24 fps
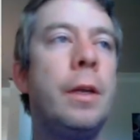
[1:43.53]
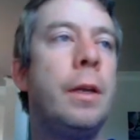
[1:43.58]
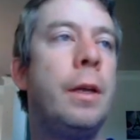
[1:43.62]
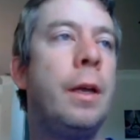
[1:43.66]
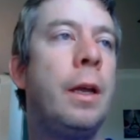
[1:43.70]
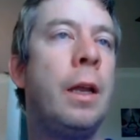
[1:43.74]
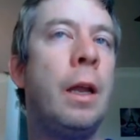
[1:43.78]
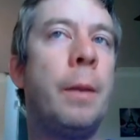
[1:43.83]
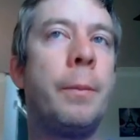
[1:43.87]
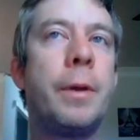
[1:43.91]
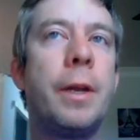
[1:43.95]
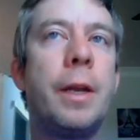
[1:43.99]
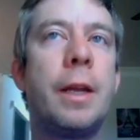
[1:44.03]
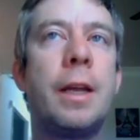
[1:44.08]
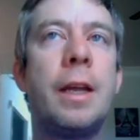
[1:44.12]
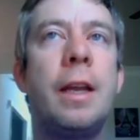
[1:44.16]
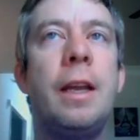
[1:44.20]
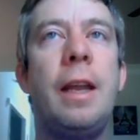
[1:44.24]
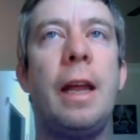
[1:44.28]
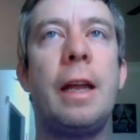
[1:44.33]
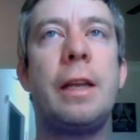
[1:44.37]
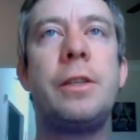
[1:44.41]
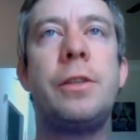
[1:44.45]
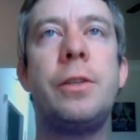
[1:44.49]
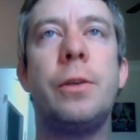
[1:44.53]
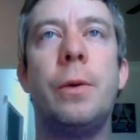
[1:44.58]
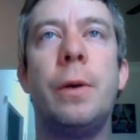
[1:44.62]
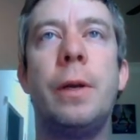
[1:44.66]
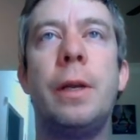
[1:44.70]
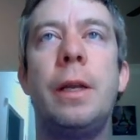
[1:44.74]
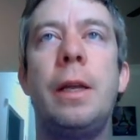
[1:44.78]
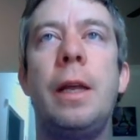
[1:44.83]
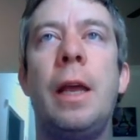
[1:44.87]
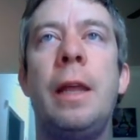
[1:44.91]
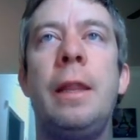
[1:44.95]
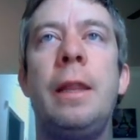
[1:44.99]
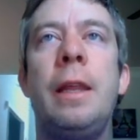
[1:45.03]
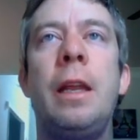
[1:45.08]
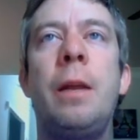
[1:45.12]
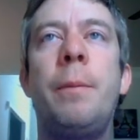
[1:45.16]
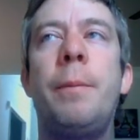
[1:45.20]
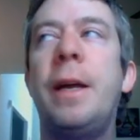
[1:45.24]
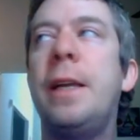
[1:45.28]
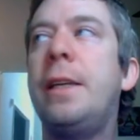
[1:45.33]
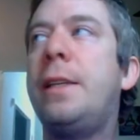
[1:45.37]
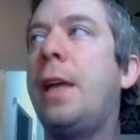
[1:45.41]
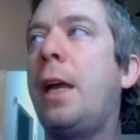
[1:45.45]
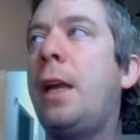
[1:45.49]
And I'm going to connect to it. And then in
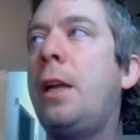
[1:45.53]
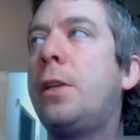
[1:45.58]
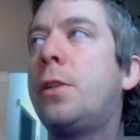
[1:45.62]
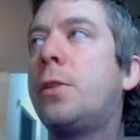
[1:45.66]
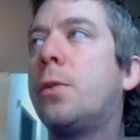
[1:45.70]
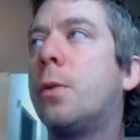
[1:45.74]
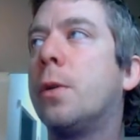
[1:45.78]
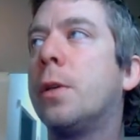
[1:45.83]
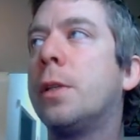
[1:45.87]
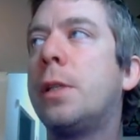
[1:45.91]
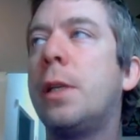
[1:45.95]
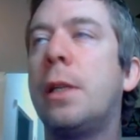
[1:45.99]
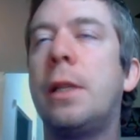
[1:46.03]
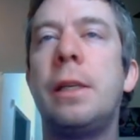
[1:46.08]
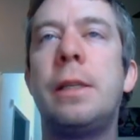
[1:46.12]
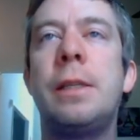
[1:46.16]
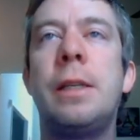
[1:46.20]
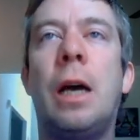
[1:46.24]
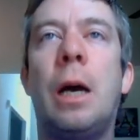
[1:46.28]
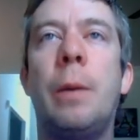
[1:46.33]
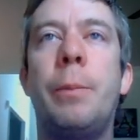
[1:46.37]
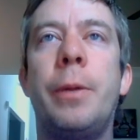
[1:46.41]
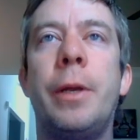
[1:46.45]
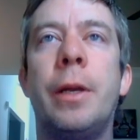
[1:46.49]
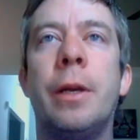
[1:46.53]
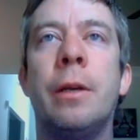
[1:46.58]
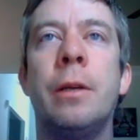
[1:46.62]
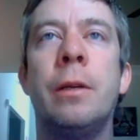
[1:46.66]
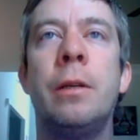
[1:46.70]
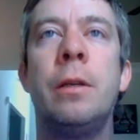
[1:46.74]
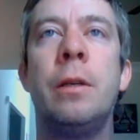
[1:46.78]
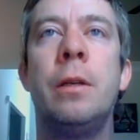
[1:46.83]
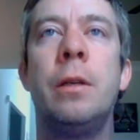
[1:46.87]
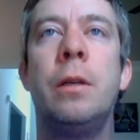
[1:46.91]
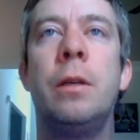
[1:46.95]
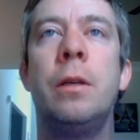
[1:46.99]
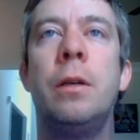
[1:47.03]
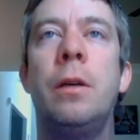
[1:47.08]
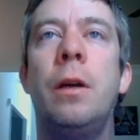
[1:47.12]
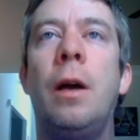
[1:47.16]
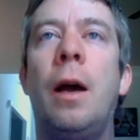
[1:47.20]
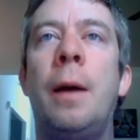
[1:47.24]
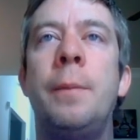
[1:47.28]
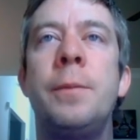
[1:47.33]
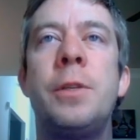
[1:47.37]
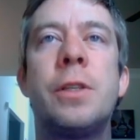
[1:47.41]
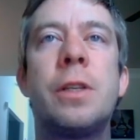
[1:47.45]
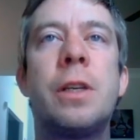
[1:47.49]
my data source at the top here,
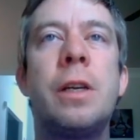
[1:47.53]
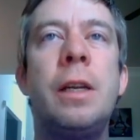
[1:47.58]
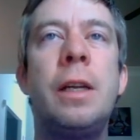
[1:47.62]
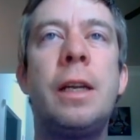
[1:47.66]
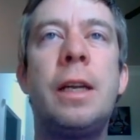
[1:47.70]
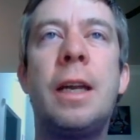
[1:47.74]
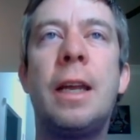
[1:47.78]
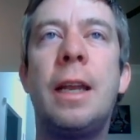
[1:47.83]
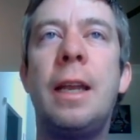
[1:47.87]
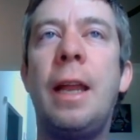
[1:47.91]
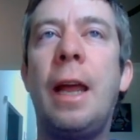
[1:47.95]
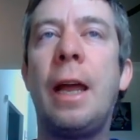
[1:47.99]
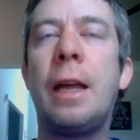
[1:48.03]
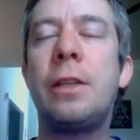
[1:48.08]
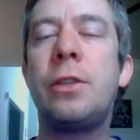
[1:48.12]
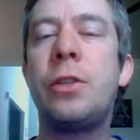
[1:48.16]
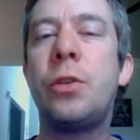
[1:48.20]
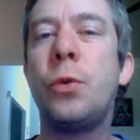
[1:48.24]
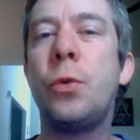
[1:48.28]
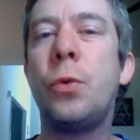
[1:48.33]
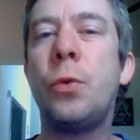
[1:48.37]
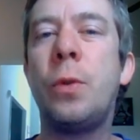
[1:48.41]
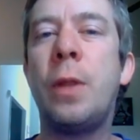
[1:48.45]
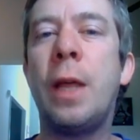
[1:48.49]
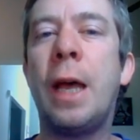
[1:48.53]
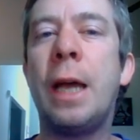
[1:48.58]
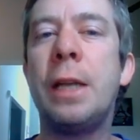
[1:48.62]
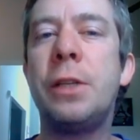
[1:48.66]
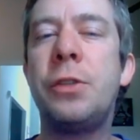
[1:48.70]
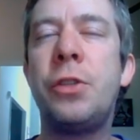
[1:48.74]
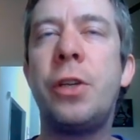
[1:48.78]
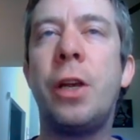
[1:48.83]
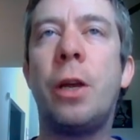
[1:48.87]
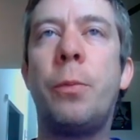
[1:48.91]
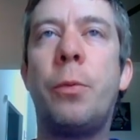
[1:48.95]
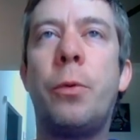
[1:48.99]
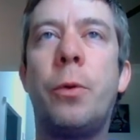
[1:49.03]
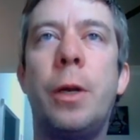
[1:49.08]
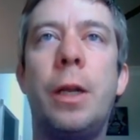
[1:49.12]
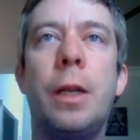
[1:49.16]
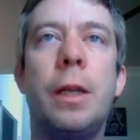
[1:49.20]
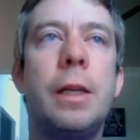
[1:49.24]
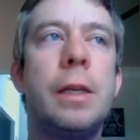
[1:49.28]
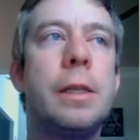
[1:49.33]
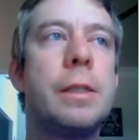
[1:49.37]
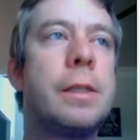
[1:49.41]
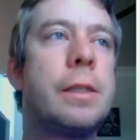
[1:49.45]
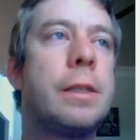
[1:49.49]
I'm just going to connect to that SharePoint
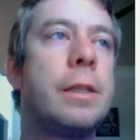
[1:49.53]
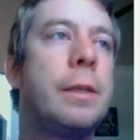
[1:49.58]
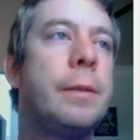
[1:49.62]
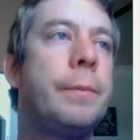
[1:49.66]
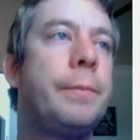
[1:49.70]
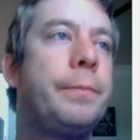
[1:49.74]
list.